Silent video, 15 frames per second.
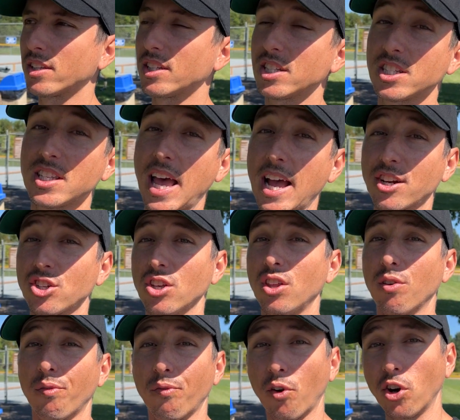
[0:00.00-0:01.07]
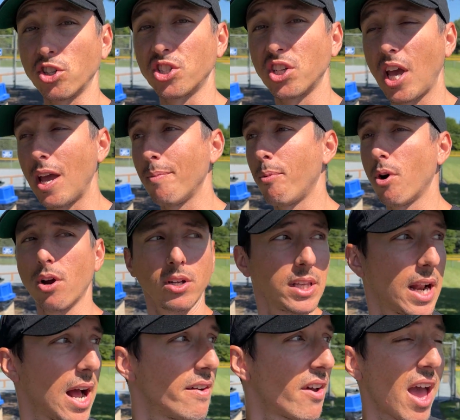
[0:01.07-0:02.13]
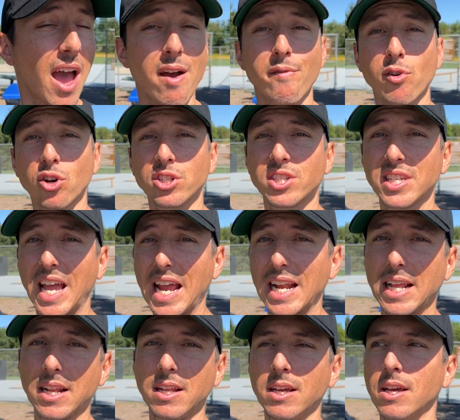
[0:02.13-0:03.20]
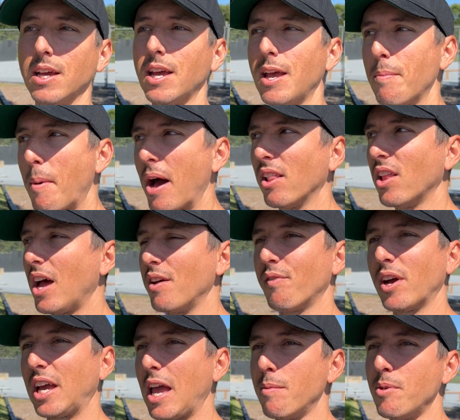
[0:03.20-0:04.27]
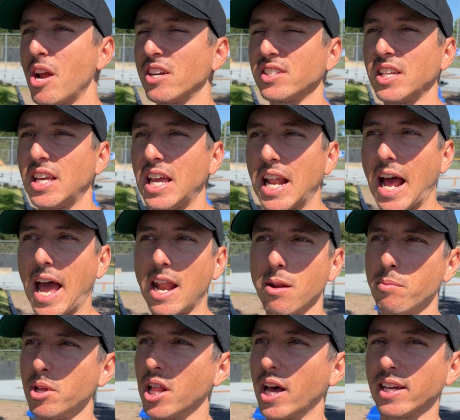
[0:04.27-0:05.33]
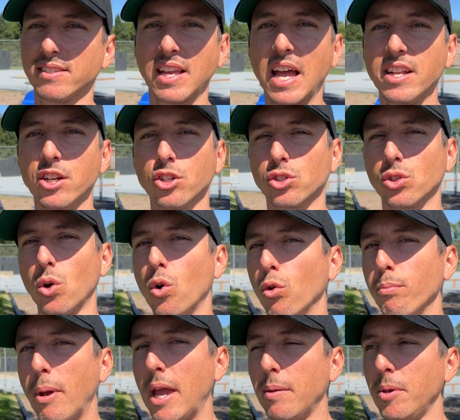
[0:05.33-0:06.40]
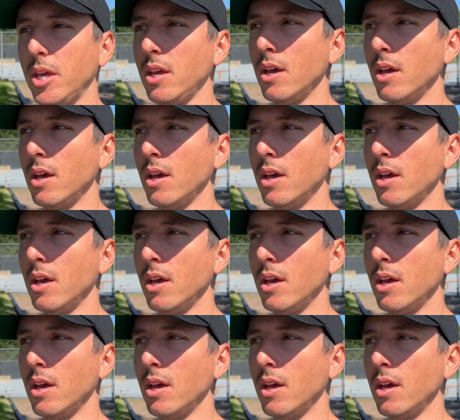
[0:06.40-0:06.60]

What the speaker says: This is actually the first skate park that I've ever skated in my life. I came here as a kid. I had to be like 10 years old, maybe.